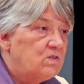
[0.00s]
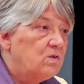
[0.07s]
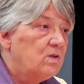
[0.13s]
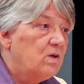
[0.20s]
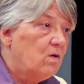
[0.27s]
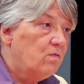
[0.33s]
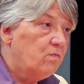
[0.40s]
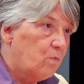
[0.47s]
Right. So in
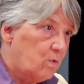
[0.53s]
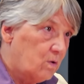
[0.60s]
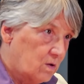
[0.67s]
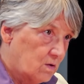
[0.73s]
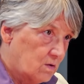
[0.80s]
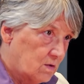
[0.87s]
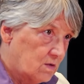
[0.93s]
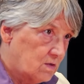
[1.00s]
Gulf War
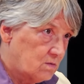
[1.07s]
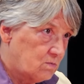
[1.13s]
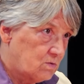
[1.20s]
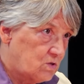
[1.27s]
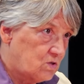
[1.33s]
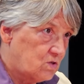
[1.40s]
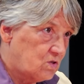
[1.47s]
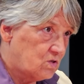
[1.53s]
illness,
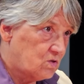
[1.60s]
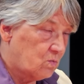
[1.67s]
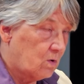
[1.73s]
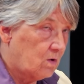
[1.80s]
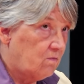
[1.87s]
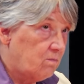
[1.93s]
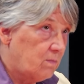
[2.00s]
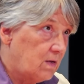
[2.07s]
which is just
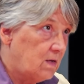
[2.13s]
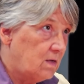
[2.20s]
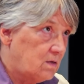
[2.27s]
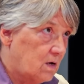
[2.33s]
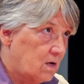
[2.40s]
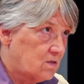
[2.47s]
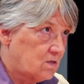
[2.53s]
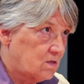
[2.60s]
one of many
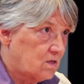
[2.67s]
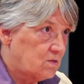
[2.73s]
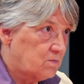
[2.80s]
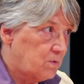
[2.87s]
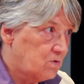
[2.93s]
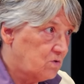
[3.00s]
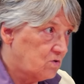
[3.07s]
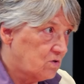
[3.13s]
toxic
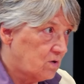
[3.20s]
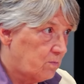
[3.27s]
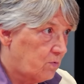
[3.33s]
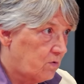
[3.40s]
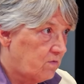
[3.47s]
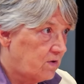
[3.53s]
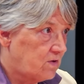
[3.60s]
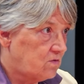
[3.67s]
exposures our
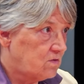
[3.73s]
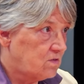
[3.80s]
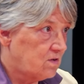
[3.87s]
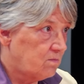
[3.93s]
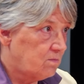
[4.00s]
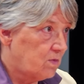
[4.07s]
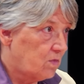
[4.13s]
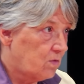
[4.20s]
poor veterans
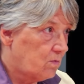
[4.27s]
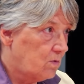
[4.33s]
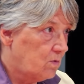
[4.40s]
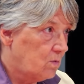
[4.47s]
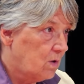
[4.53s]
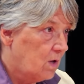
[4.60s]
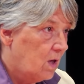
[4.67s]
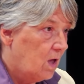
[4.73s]
have been
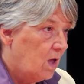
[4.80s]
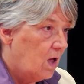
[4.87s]
through,